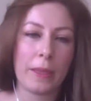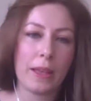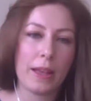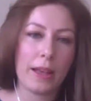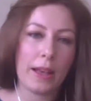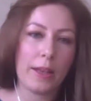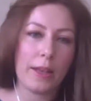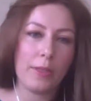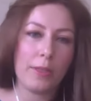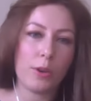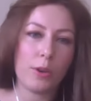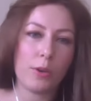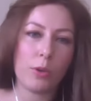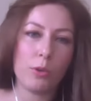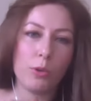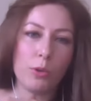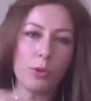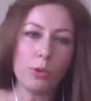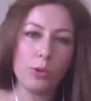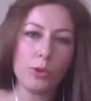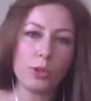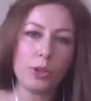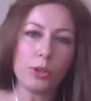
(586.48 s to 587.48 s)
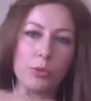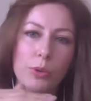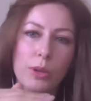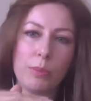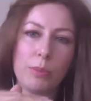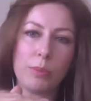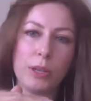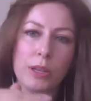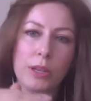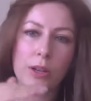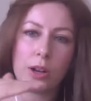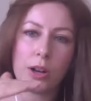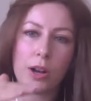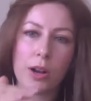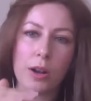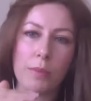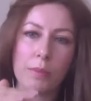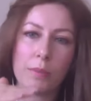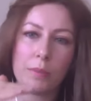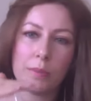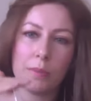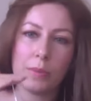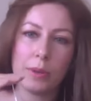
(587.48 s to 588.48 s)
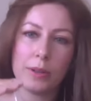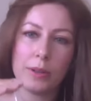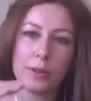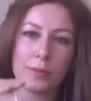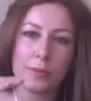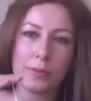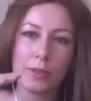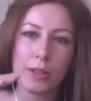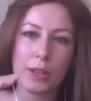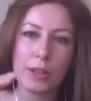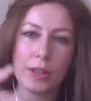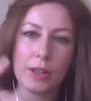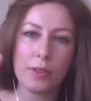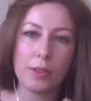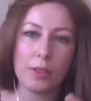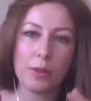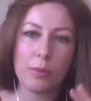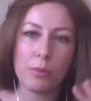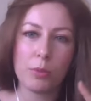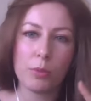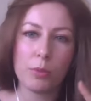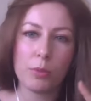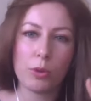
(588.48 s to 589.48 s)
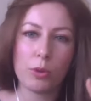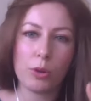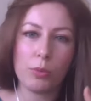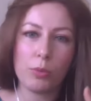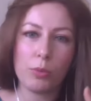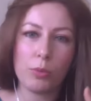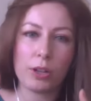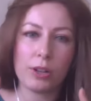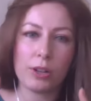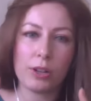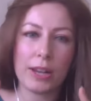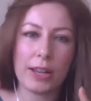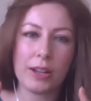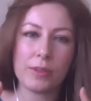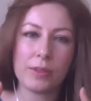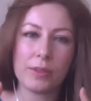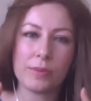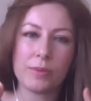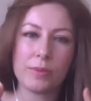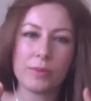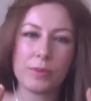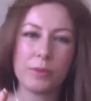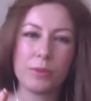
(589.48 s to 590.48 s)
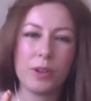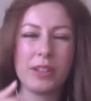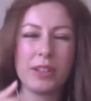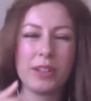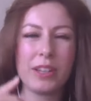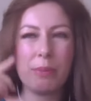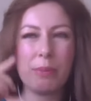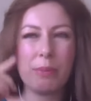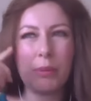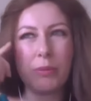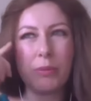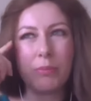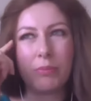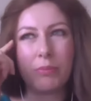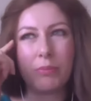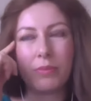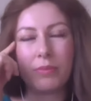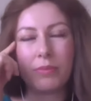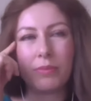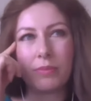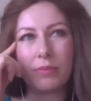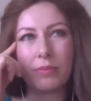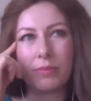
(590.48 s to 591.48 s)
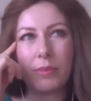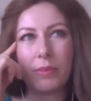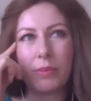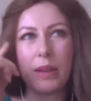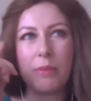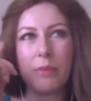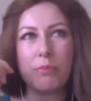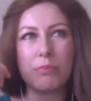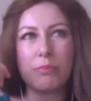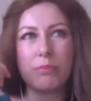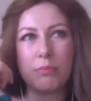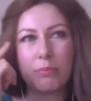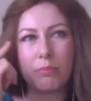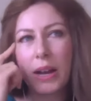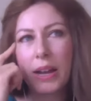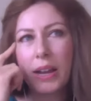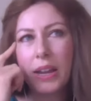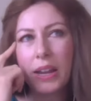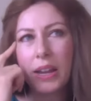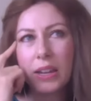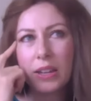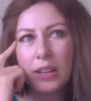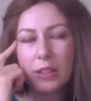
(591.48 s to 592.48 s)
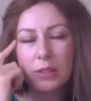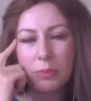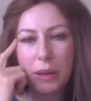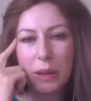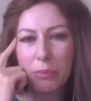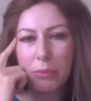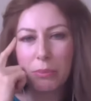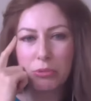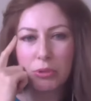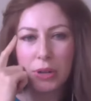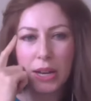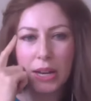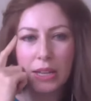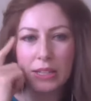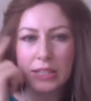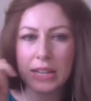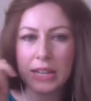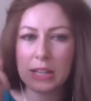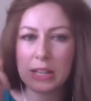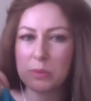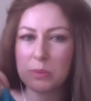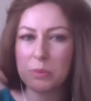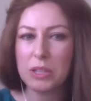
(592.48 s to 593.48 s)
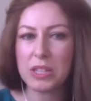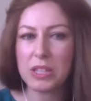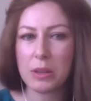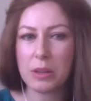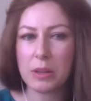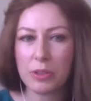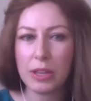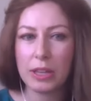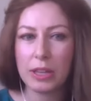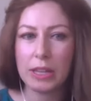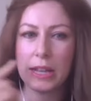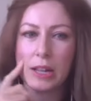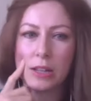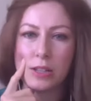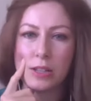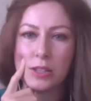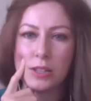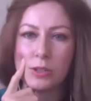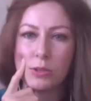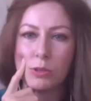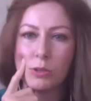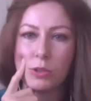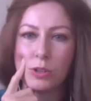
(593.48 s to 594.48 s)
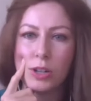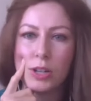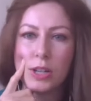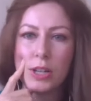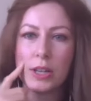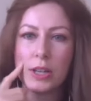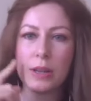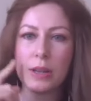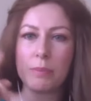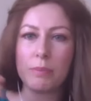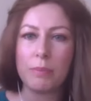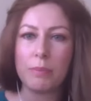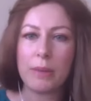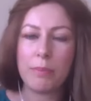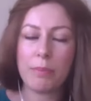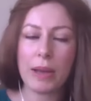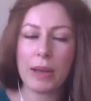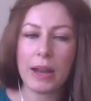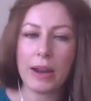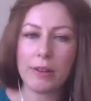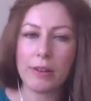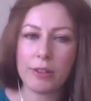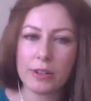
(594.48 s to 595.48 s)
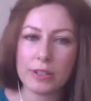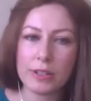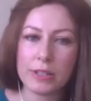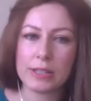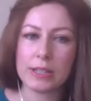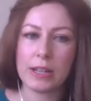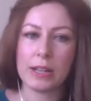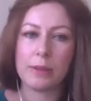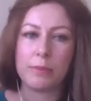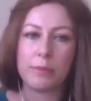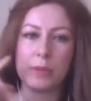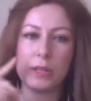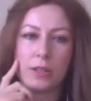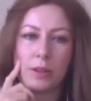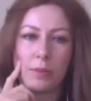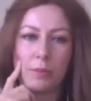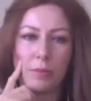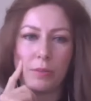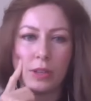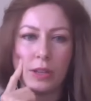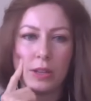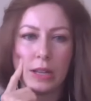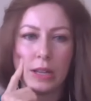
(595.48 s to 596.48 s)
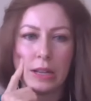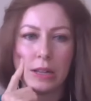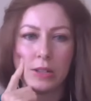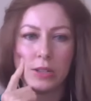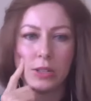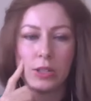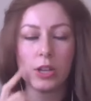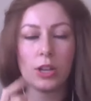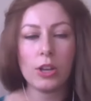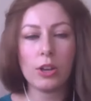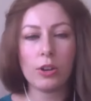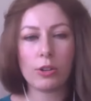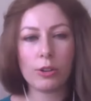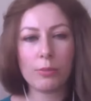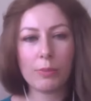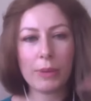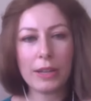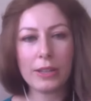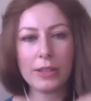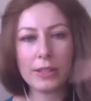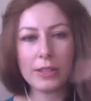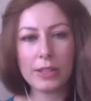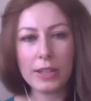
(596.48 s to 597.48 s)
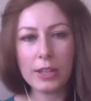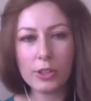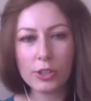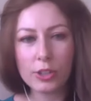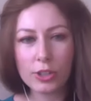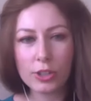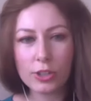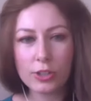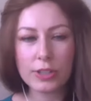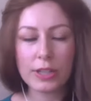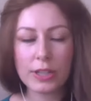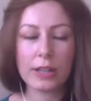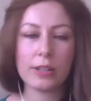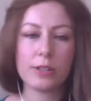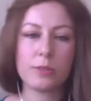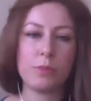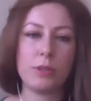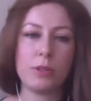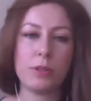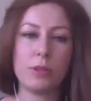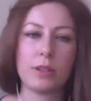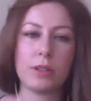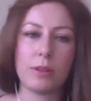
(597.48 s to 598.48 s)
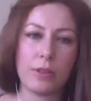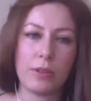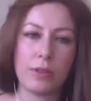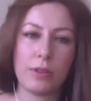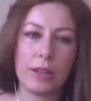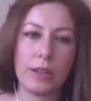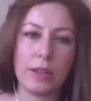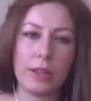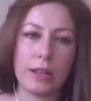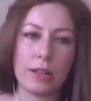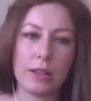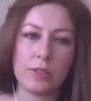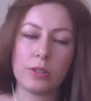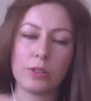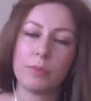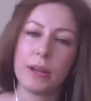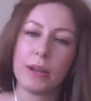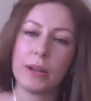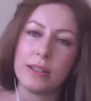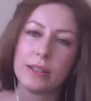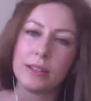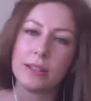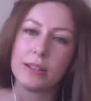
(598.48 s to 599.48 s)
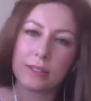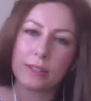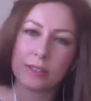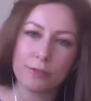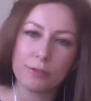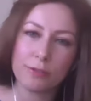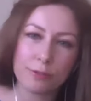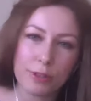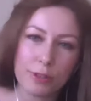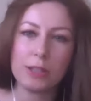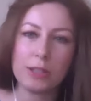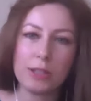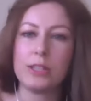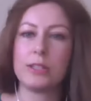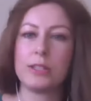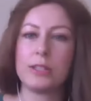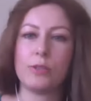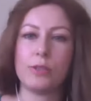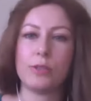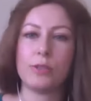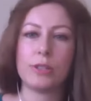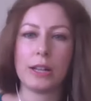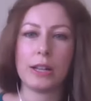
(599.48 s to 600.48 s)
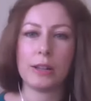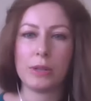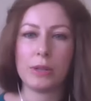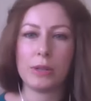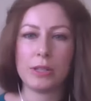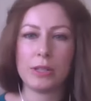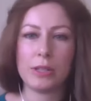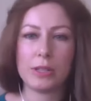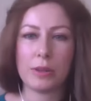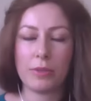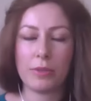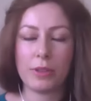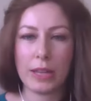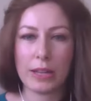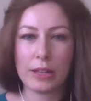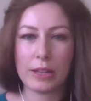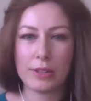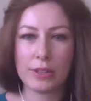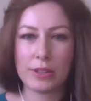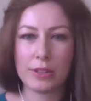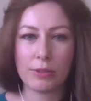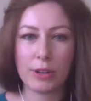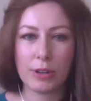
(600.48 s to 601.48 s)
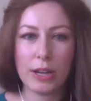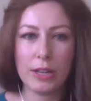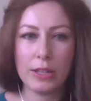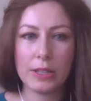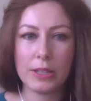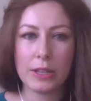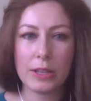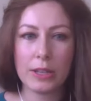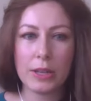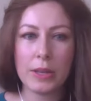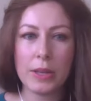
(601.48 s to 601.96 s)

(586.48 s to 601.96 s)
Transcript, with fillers: And the older we become, the more we are like, well, yeah, but my mind, my brain tells me something else, or my parents tell me something else, or my teacher tells me something else, or my friends do tell me something else, right?